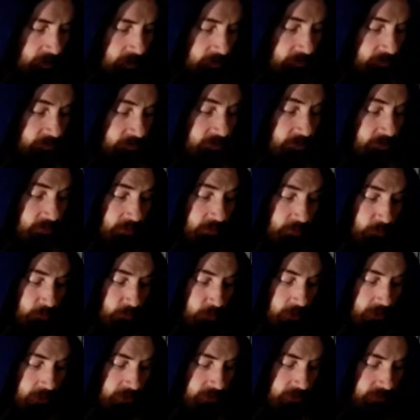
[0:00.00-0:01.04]
Start with our
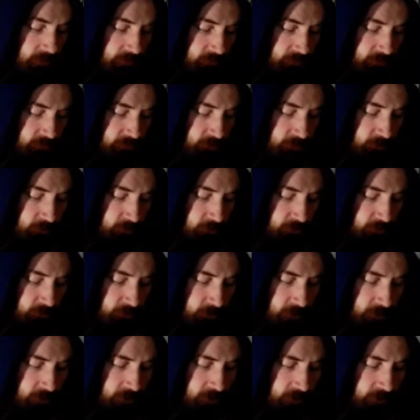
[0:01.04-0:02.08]
1, 2,
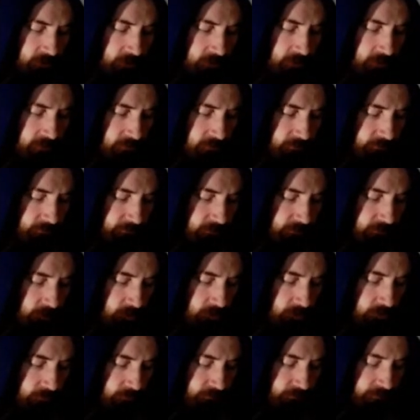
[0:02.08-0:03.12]
3,
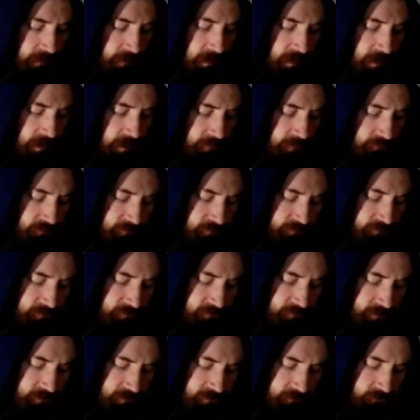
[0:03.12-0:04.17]
4, 5,
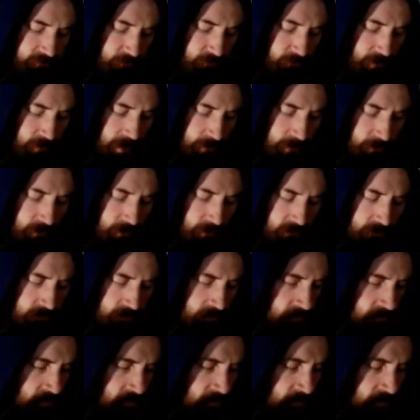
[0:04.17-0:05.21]
6 orama.
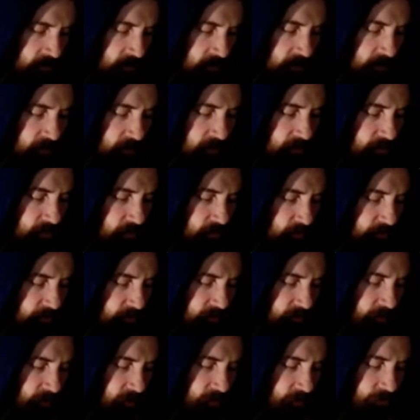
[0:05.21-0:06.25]
Our goal is
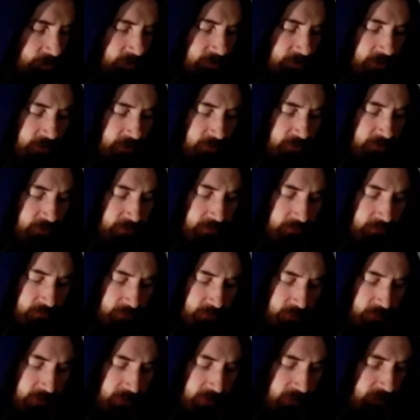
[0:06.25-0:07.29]
we want to be able to hear the difference
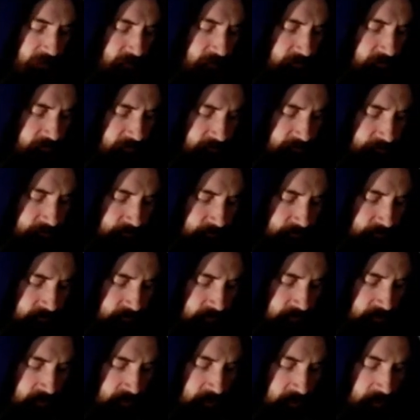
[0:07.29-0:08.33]
between the notes
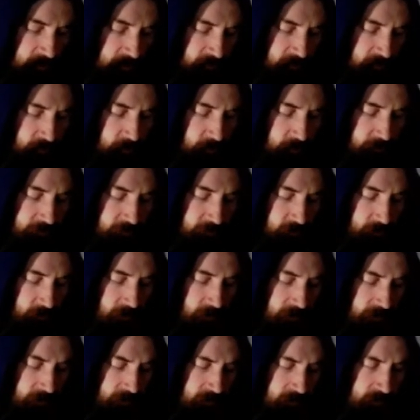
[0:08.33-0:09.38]
and the chords they go
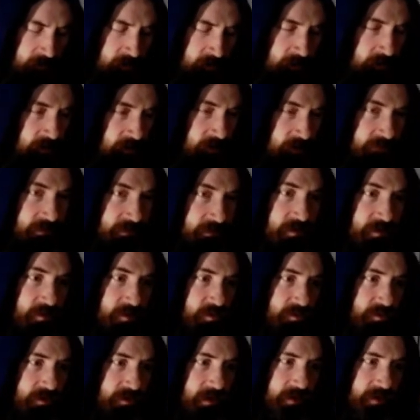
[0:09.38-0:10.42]
by. Take a
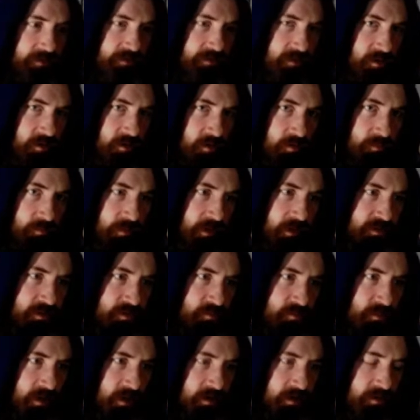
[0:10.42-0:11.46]
good guess at our major and
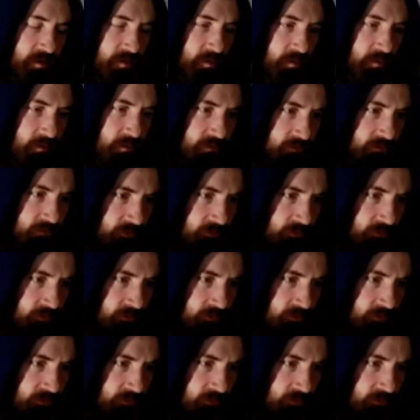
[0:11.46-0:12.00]
minor chords.